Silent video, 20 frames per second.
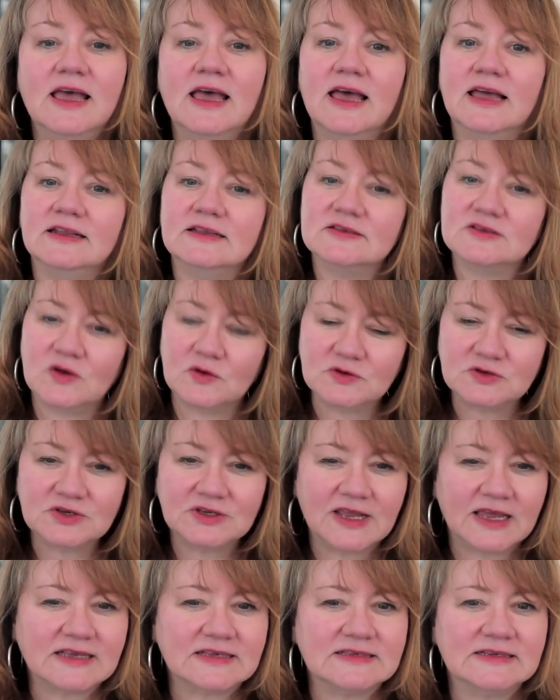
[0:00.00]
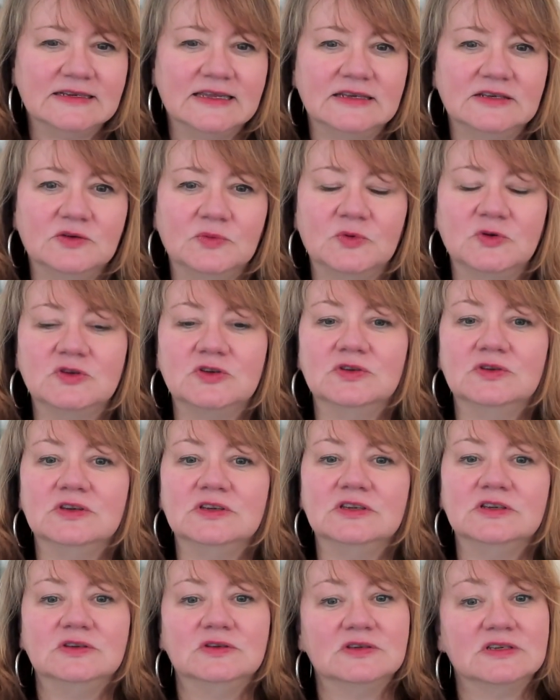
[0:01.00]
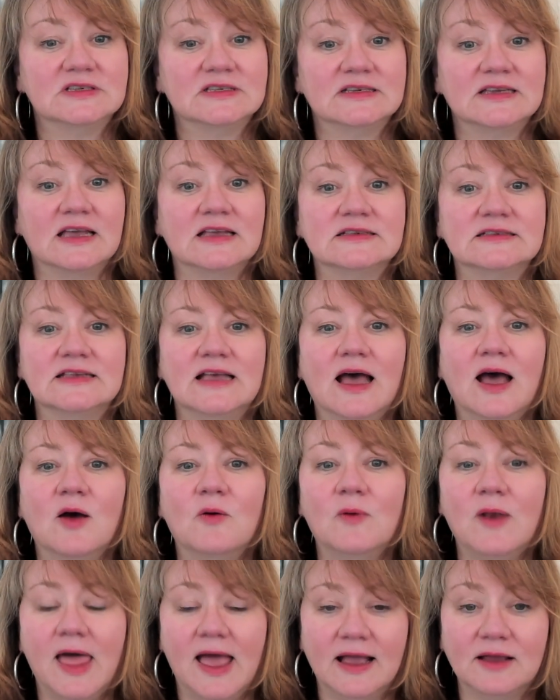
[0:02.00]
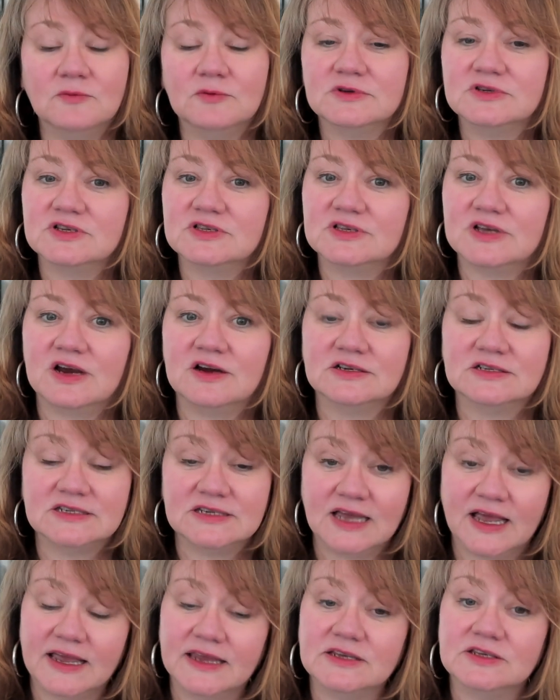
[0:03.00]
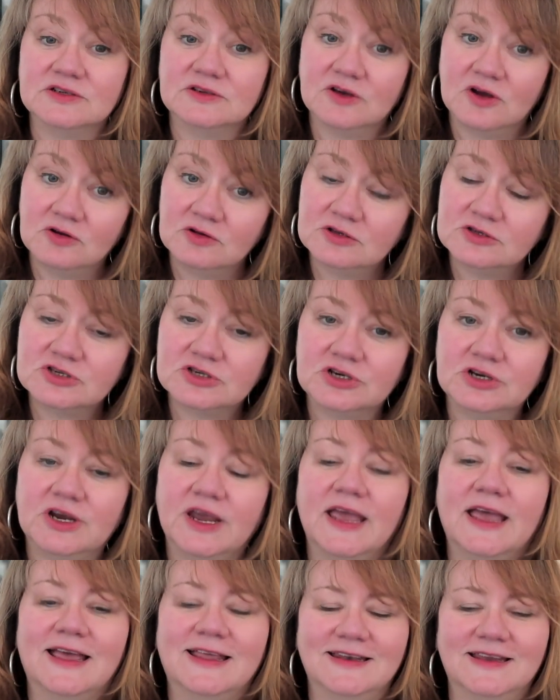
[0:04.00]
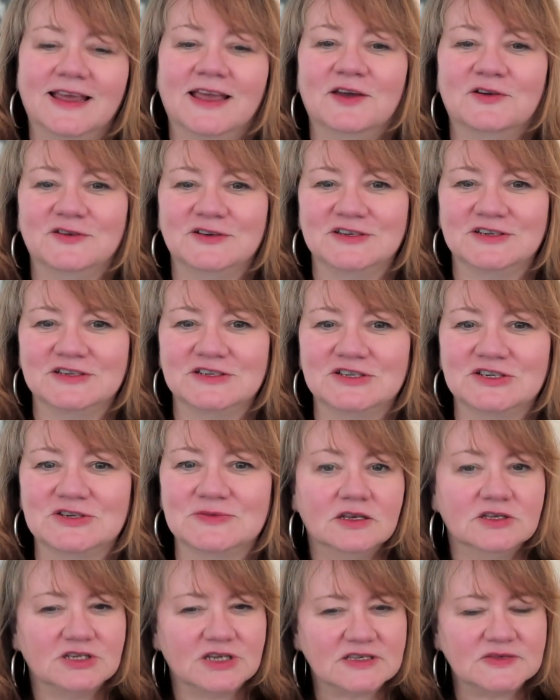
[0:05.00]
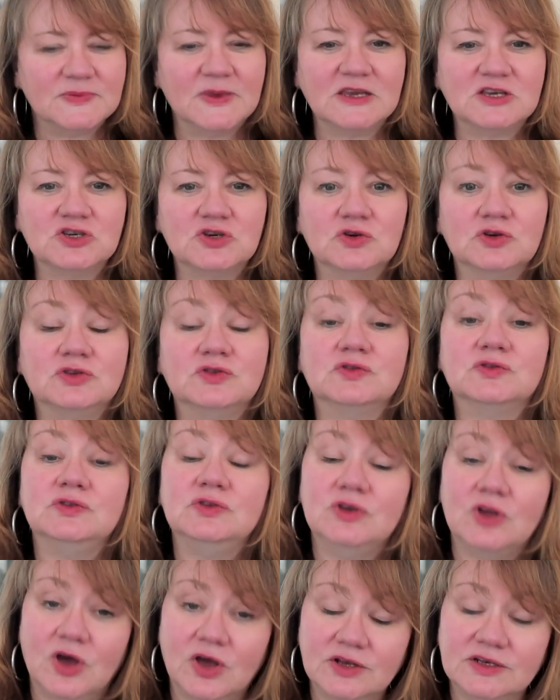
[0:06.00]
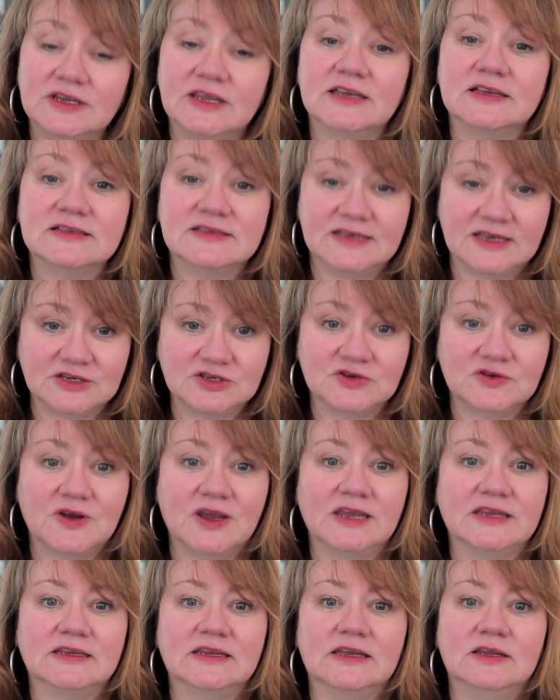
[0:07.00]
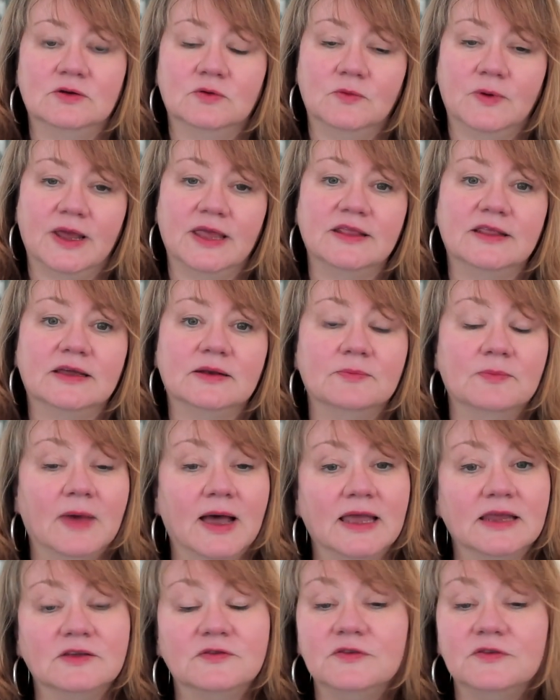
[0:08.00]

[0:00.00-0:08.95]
and it's also an excellent opportunity to discuss how languages are tied to culture and heritage. Just make sure to not exaggerate in a way that might